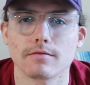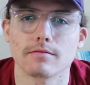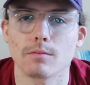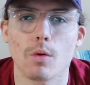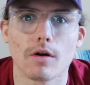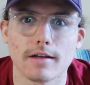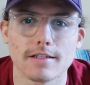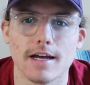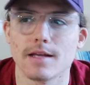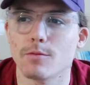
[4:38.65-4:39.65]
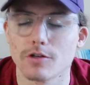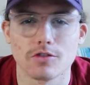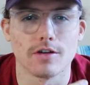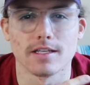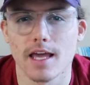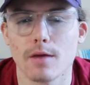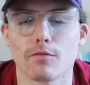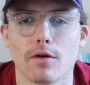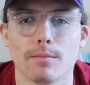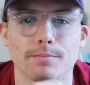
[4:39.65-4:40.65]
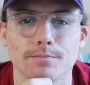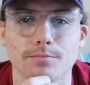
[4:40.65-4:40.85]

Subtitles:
more anxiety, more stress came from.